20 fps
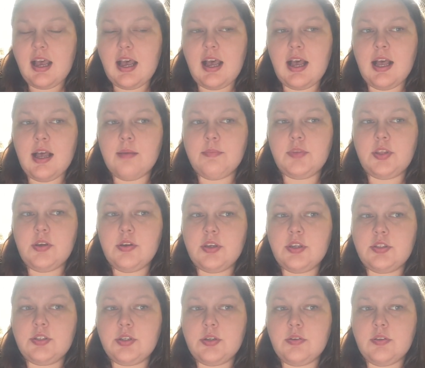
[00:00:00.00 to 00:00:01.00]
Um, you
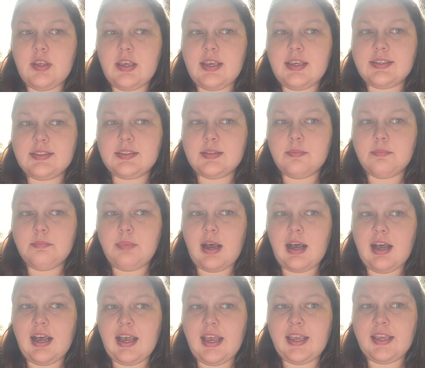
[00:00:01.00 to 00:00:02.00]
can do this
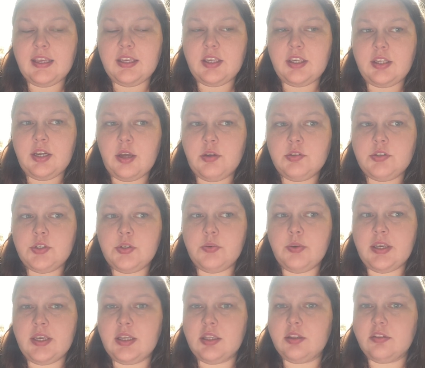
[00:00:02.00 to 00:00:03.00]
by, you know,
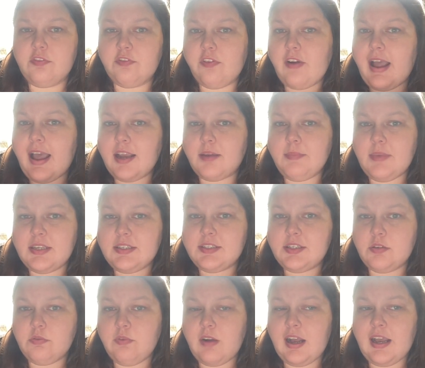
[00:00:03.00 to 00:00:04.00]
doing
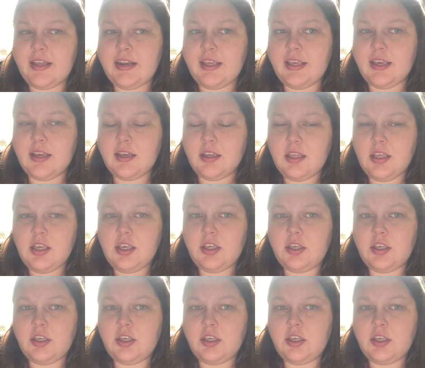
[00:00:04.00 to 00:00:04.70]
fragmented writing